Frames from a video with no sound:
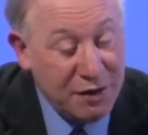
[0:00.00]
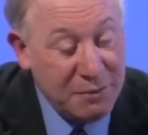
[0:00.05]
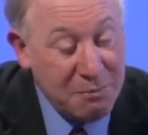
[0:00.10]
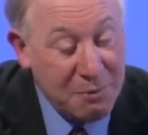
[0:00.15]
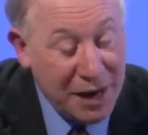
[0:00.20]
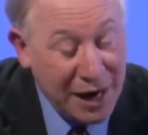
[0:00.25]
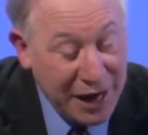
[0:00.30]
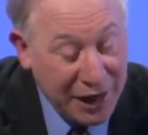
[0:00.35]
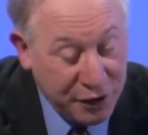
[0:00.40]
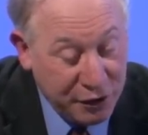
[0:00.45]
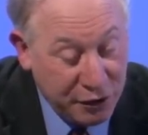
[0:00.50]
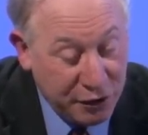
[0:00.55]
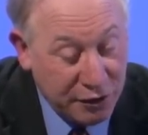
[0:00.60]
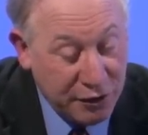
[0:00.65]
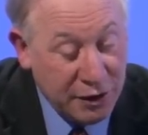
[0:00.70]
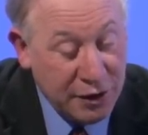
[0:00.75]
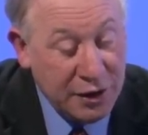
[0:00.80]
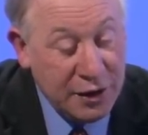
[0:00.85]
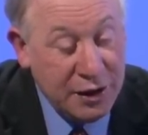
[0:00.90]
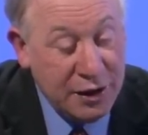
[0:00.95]
Need that
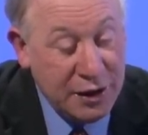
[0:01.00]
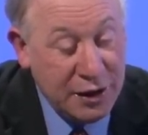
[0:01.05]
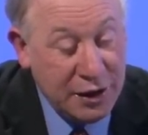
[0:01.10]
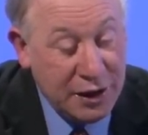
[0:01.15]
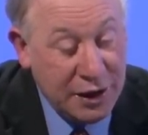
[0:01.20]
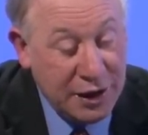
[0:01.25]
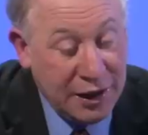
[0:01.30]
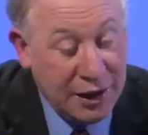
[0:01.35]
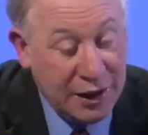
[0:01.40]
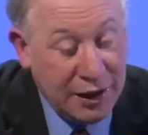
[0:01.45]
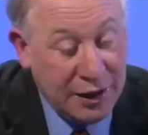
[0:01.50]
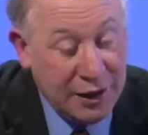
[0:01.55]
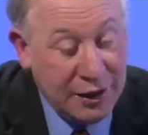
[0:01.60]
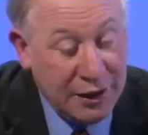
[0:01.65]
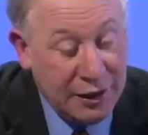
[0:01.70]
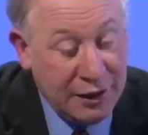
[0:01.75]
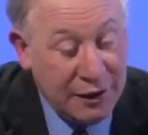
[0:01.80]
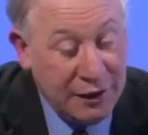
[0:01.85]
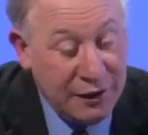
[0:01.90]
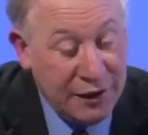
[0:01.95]
reminder
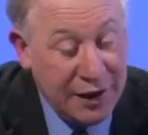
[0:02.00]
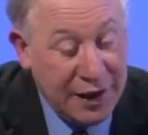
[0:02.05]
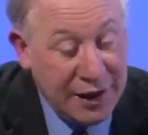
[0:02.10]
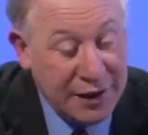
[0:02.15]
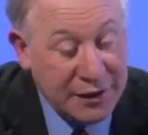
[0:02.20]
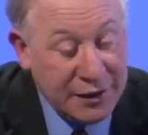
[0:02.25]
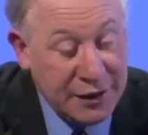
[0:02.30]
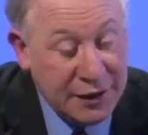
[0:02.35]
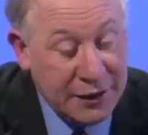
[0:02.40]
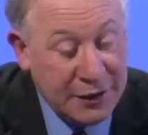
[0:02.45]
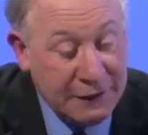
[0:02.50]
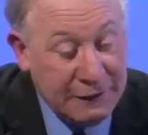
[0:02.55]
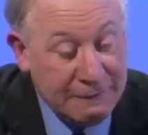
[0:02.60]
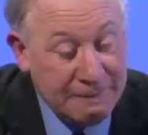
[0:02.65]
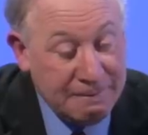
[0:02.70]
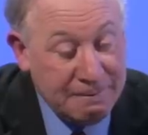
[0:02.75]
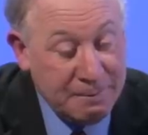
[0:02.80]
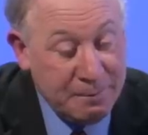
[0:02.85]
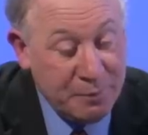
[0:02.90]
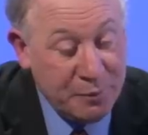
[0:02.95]
that
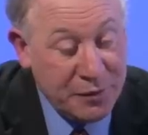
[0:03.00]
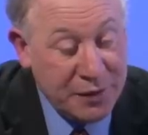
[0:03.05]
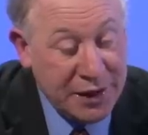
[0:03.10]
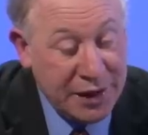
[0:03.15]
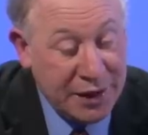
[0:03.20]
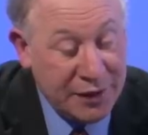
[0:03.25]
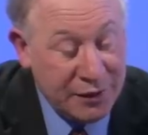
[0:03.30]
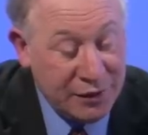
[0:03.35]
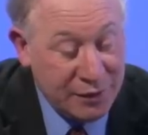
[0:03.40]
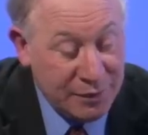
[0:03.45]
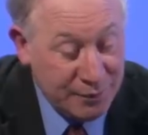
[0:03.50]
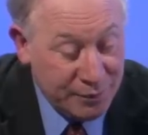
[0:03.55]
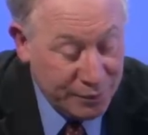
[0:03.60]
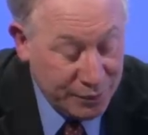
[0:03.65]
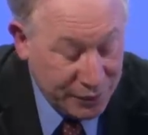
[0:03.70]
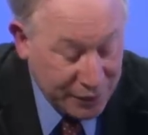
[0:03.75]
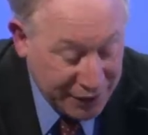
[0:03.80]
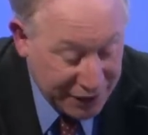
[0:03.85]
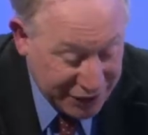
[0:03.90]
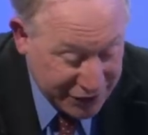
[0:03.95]
that
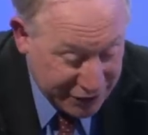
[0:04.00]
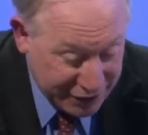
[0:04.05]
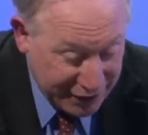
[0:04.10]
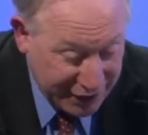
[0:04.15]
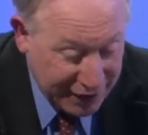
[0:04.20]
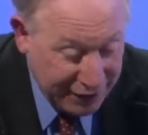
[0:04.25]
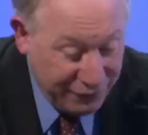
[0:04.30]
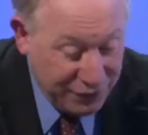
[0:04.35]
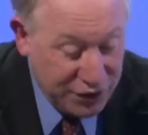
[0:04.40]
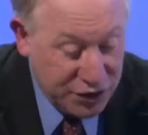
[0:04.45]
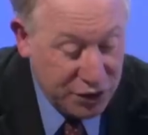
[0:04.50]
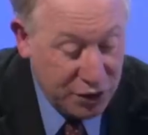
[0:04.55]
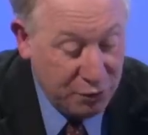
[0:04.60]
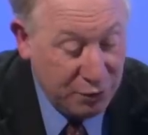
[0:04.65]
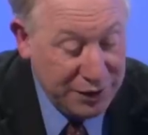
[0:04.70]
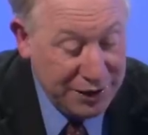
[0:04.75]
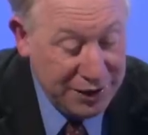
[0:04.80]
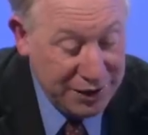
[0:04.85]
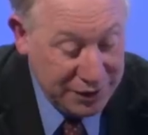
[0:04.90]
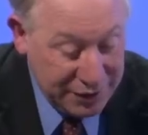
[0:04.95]
this life is
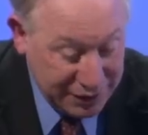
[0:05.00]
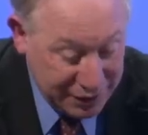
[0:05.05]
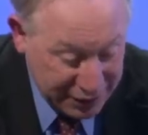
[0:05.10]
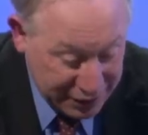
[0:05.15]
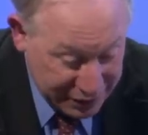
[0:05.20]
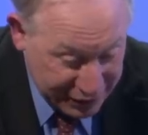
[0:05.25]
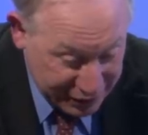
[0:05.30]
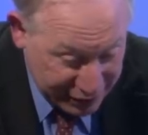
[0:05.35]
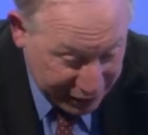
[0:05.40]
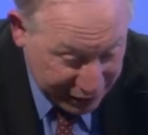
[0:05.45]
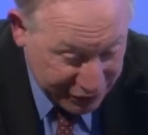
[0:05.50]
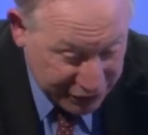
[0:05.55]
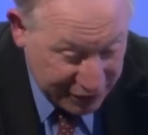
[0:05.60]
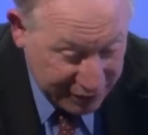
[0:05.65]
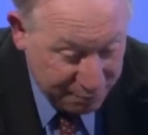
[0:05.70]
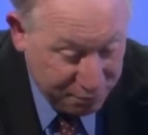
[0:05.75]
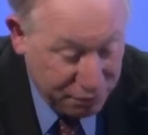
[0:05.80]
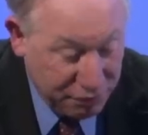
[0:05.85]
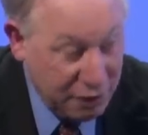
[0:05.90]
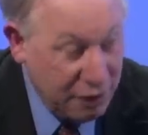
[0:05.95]
only a
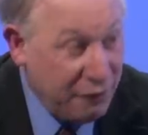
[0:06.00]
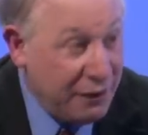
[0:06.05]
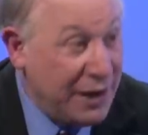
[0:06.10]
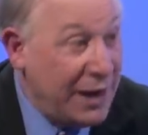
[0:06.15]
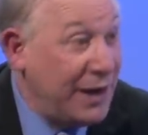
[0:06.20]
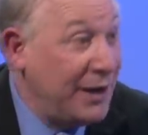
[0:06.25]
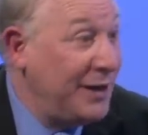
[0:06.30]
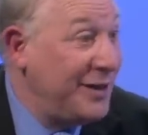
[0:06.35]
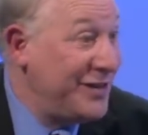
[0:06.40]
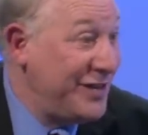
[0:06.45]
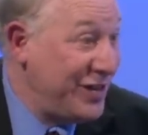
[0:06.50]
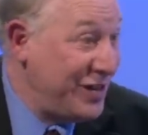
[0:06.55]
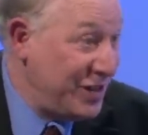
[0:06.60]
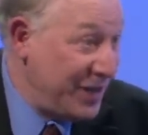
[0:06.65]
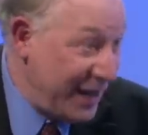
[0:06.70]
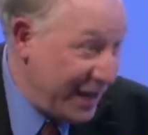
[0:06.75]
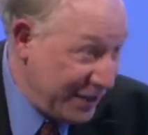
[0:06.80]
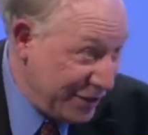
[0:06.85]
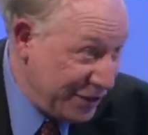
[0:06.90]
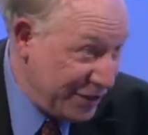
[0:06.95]
temporary and it's a
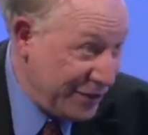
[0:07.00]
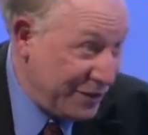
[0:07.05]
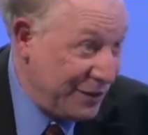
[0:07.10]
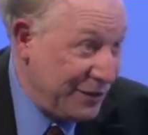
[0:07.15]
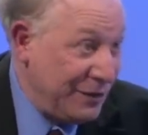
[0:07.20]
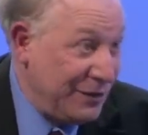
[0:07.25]
test.